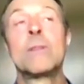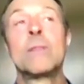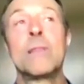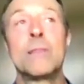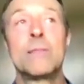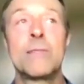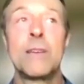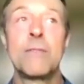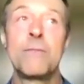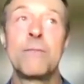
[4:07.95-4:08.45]

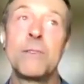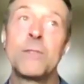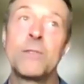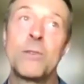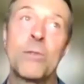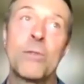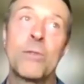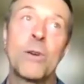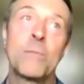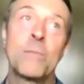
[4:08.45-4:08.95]
They say
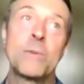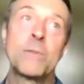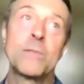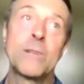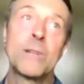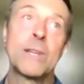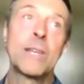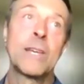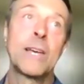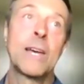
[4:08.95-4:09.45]
physiotherapist
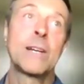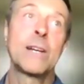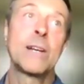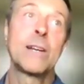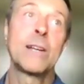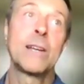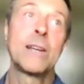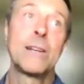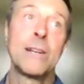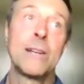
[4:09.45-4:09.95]
in
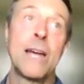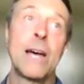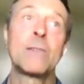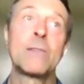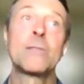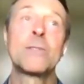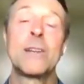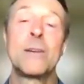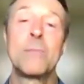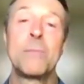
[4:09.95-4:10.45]
Canada and
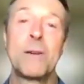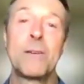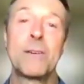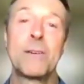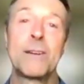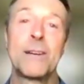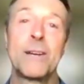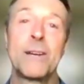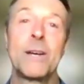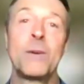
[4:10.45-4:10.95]
outside
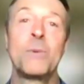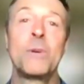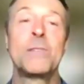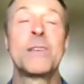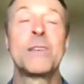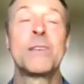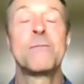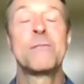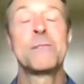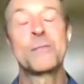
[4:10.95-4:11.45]
America, and we
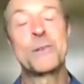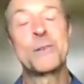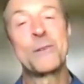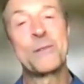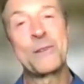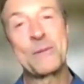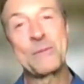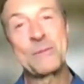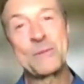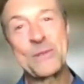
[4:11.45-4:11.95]
say physical
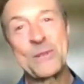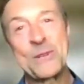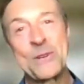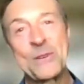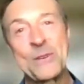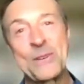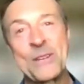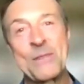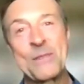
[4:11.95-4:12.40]
therapist here.